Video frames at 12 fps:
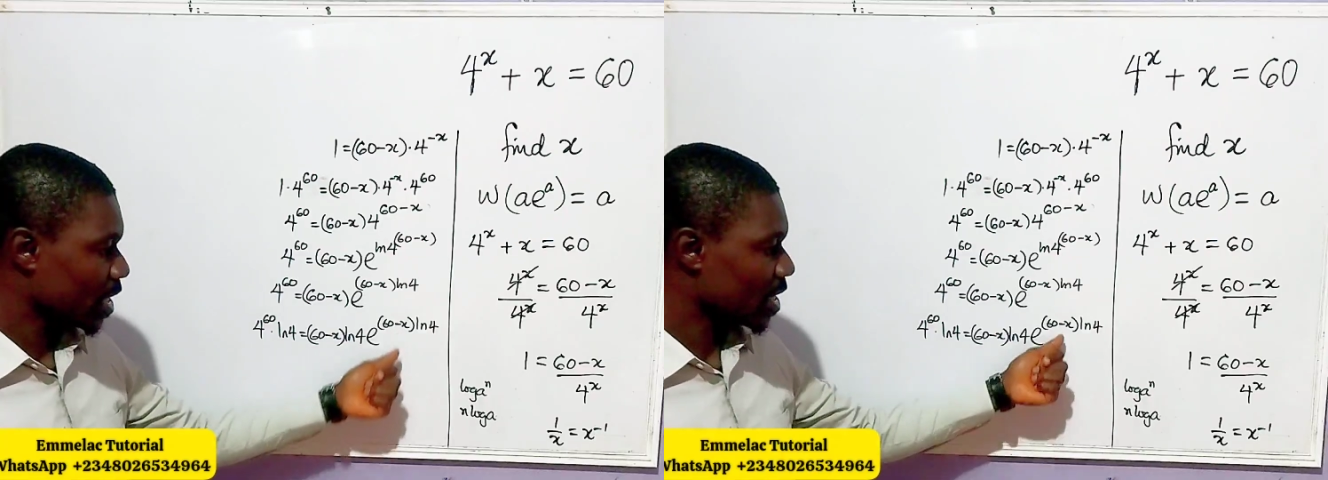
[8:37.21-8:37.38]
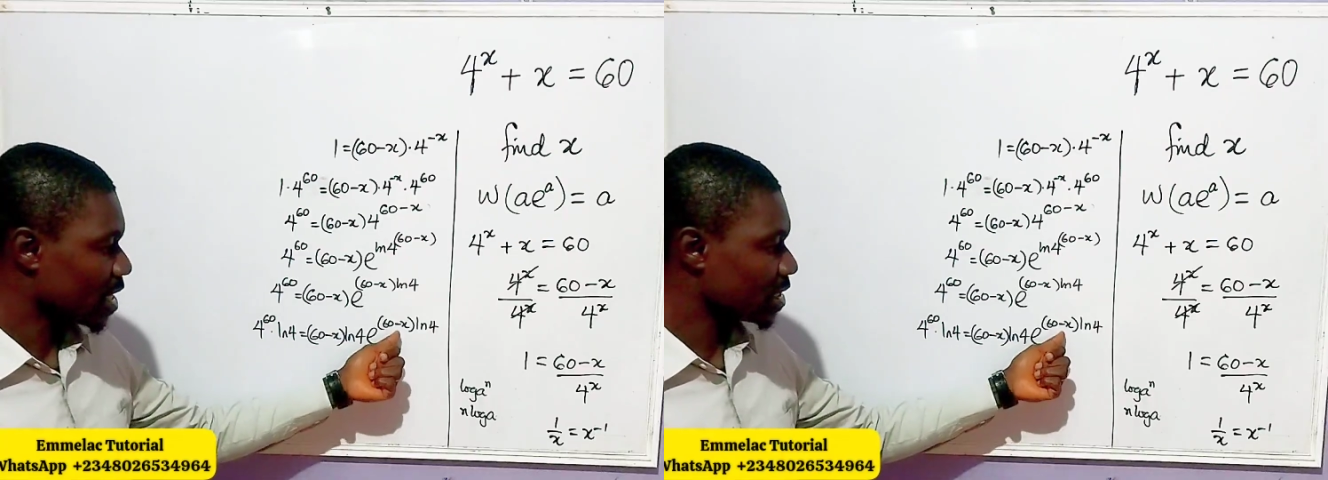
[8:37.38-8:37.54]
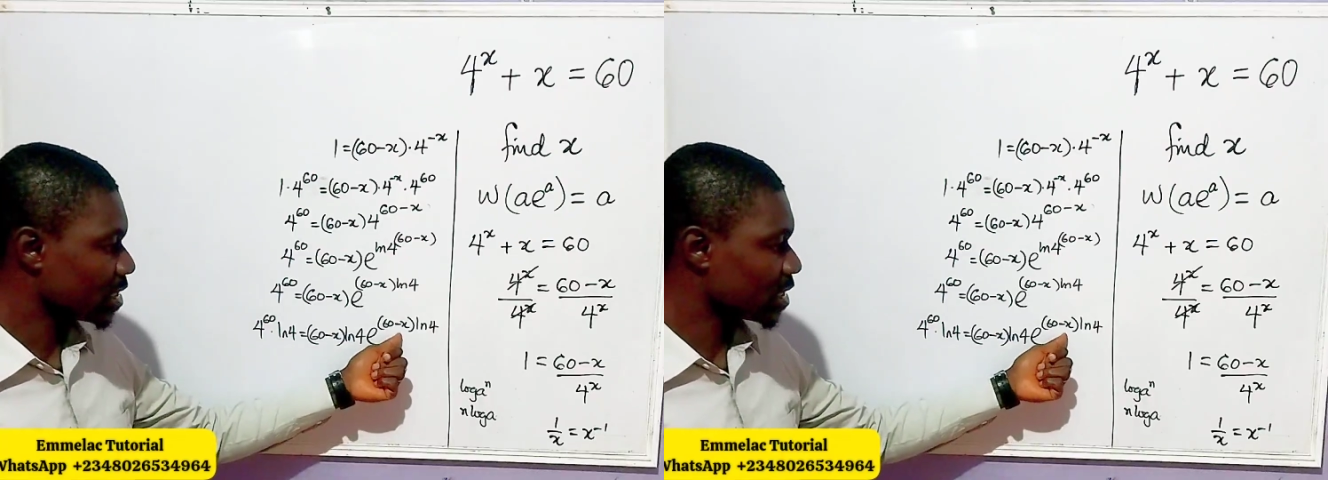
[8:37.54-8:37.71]

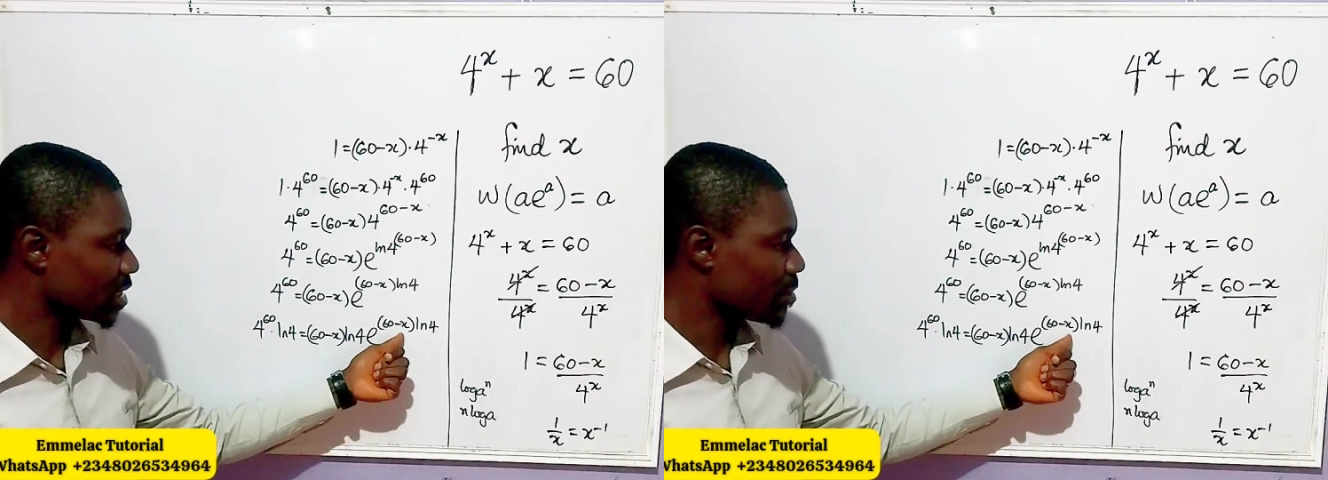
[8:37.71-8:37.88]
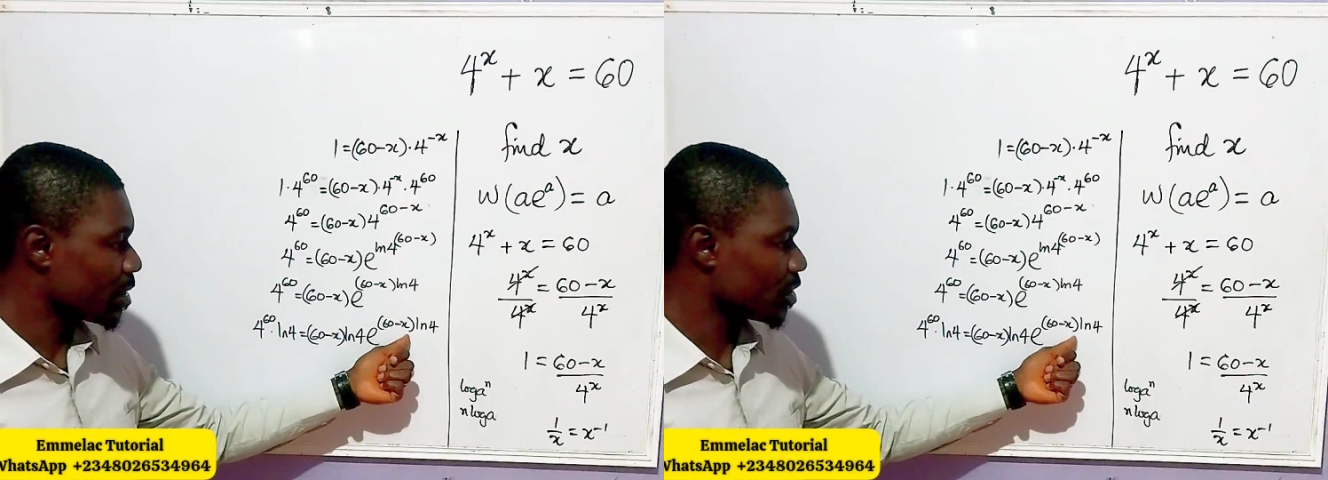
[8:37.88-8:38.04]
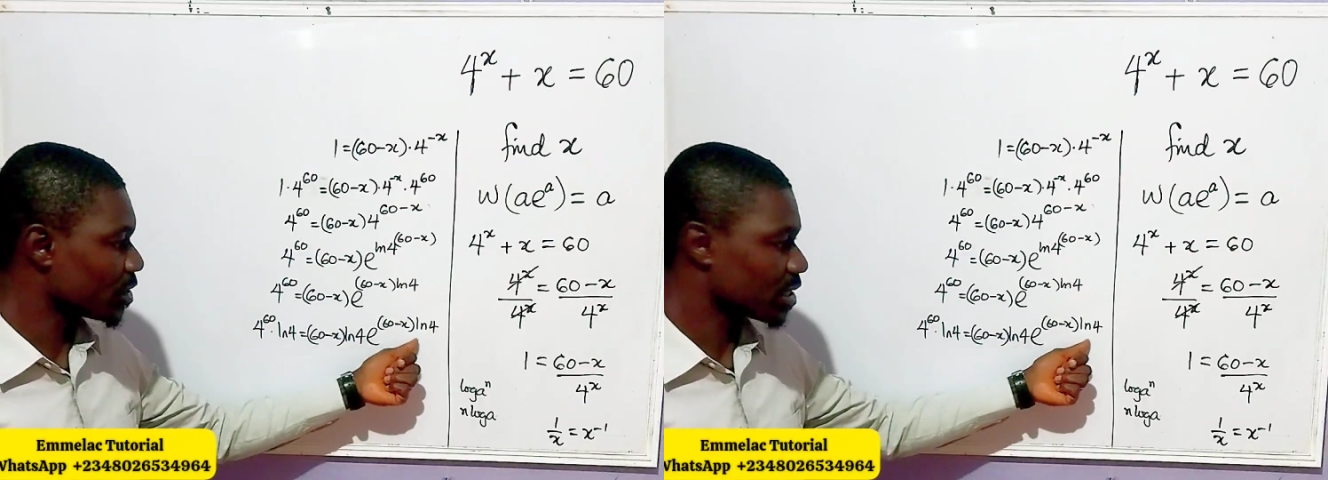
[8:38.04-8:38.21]
then 60
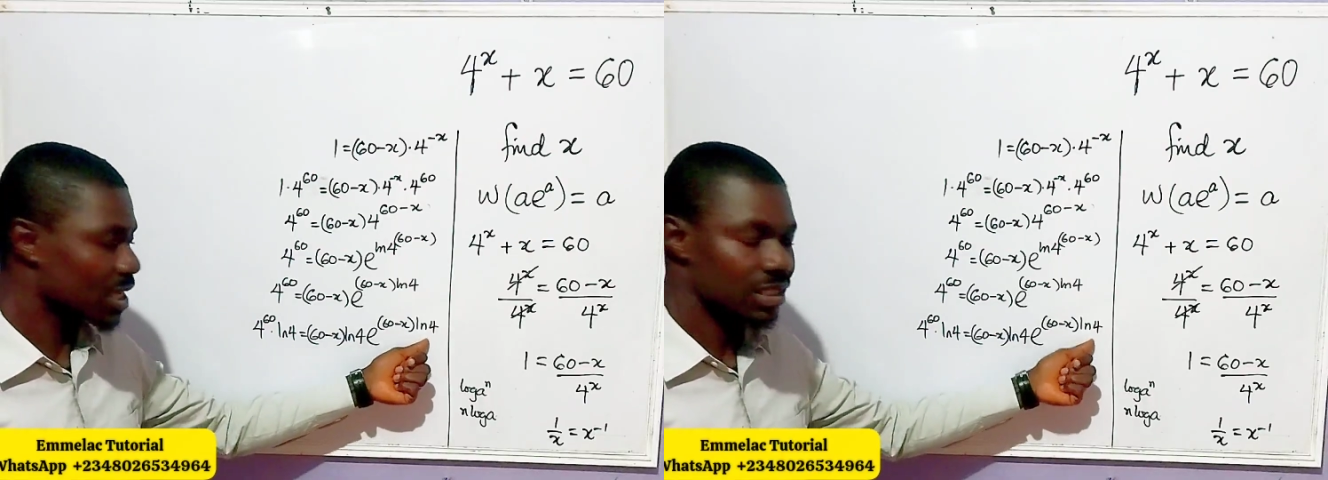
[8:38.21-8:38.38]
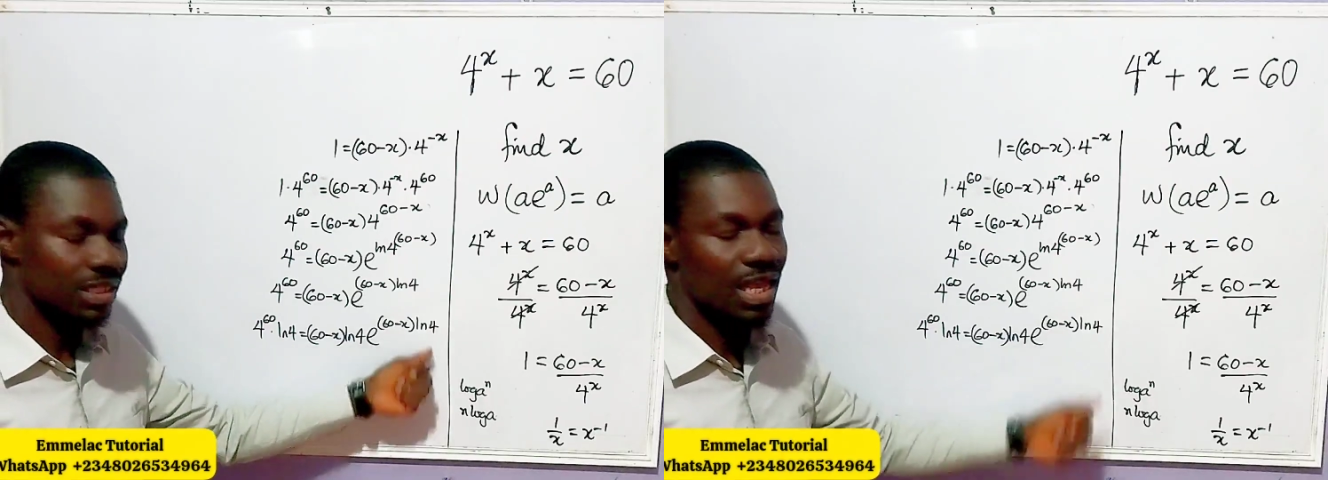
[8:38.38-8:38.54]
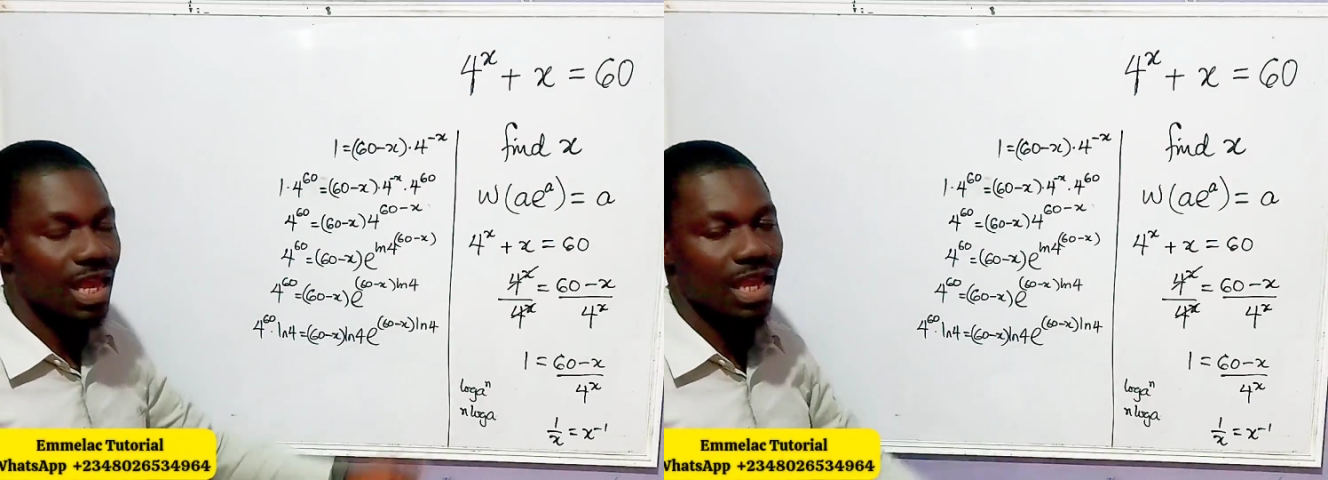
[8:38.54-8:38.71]
minus
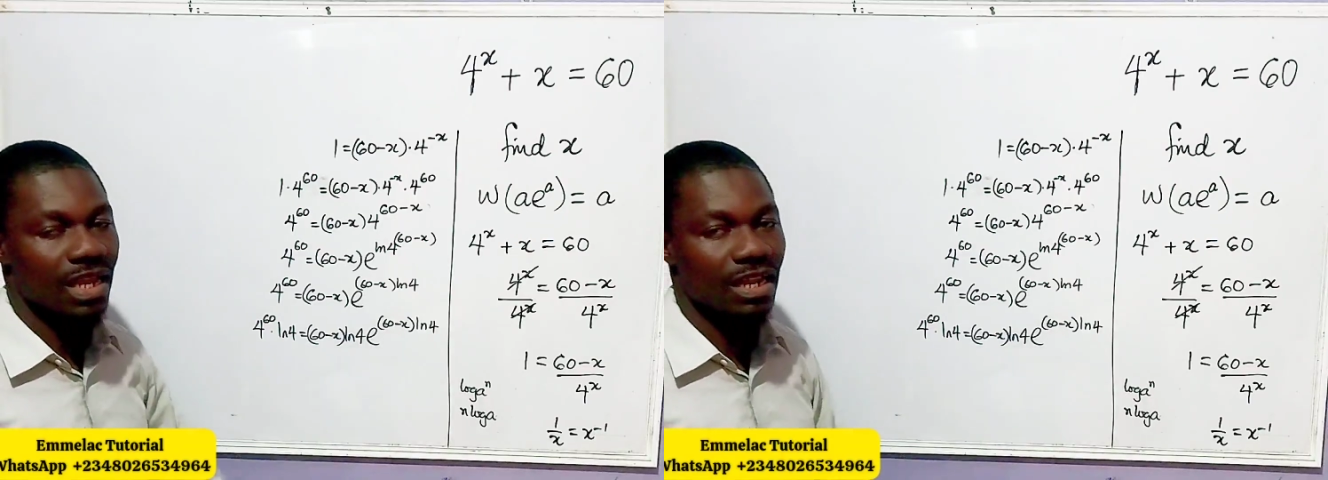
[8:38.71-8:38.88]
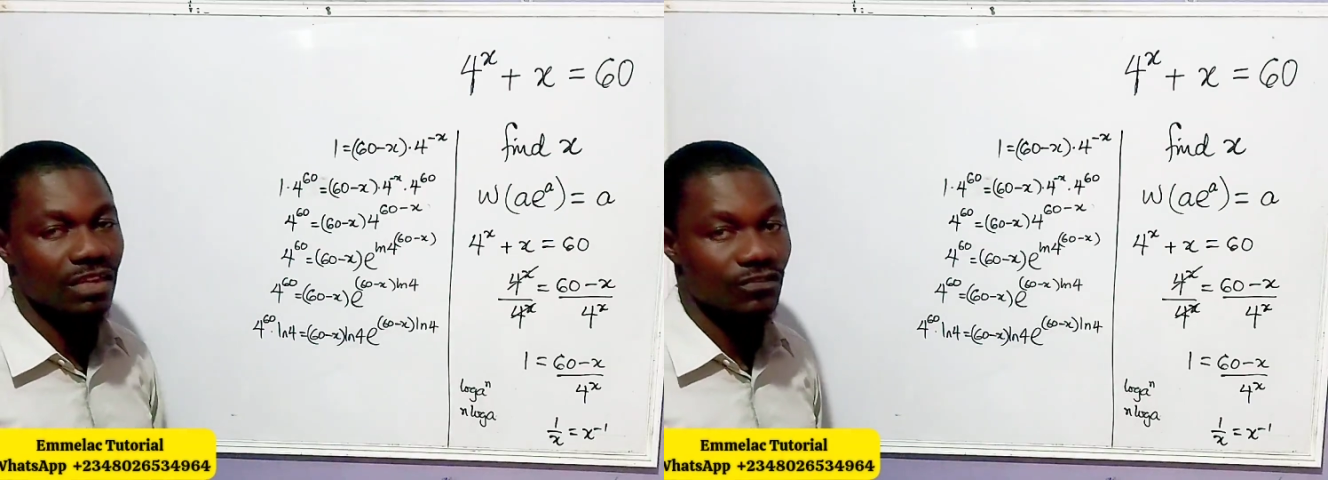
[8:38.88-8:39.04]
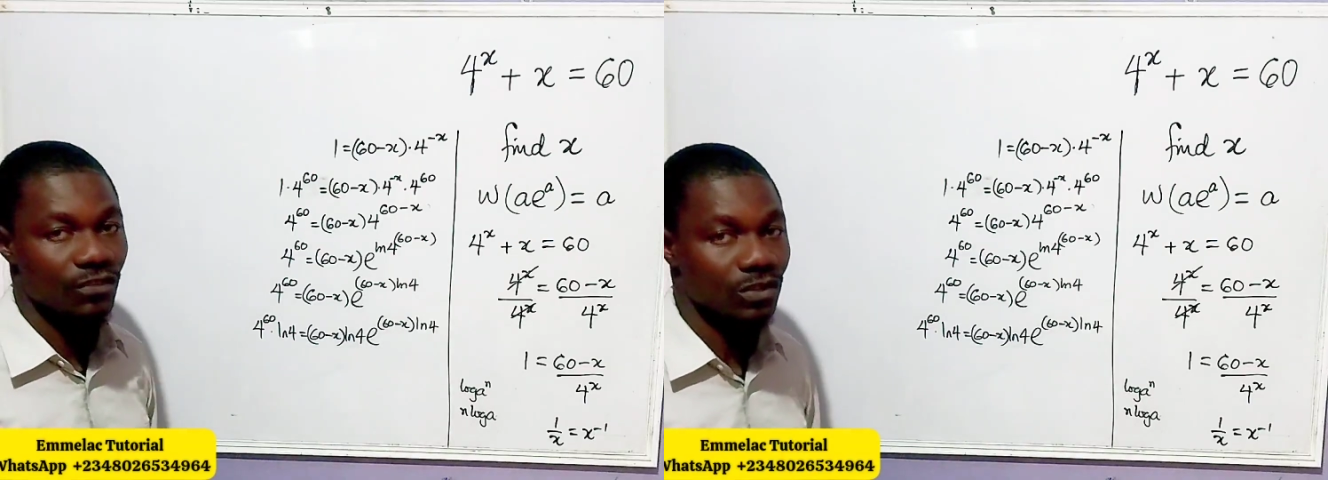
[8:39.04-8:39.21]
x
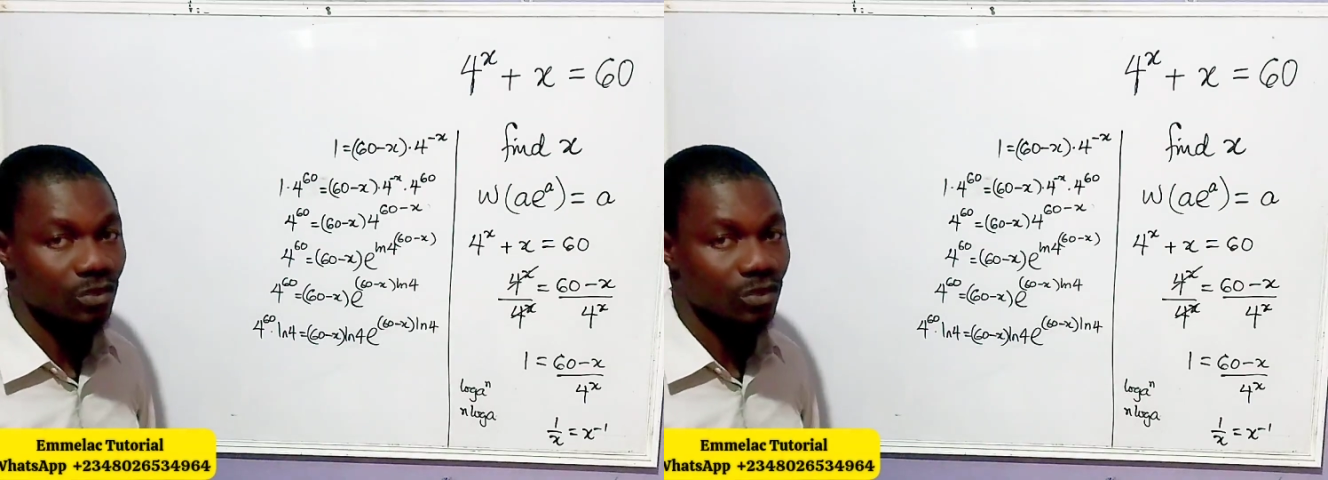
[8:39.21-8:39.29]
ln 4.